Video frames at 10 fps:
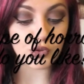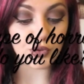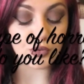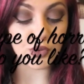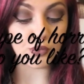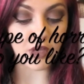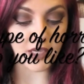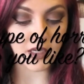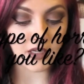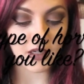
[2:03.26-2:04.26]
do you
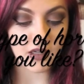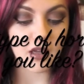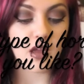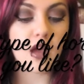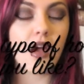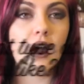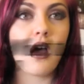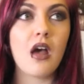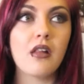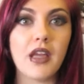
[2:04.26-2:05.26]
like?
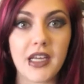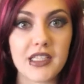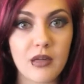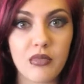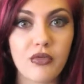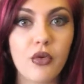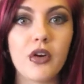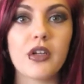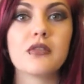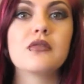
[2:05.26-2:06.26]
Like I said
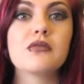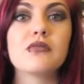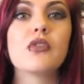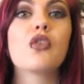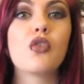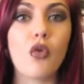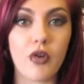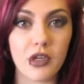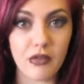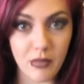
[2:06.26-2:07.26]
before,
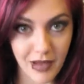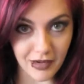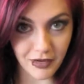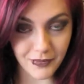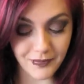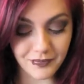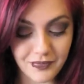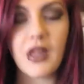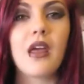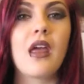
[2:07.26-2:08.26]
gorier the better.
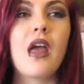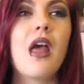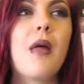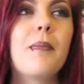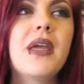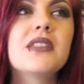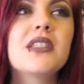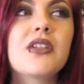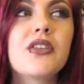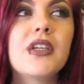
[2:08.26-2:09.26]

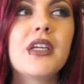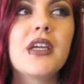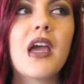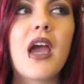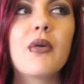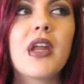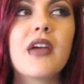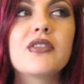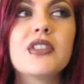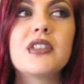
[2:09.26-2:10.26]
Basically, I would
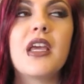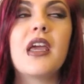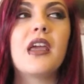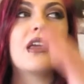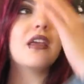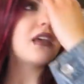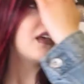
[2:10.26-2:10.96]
have to say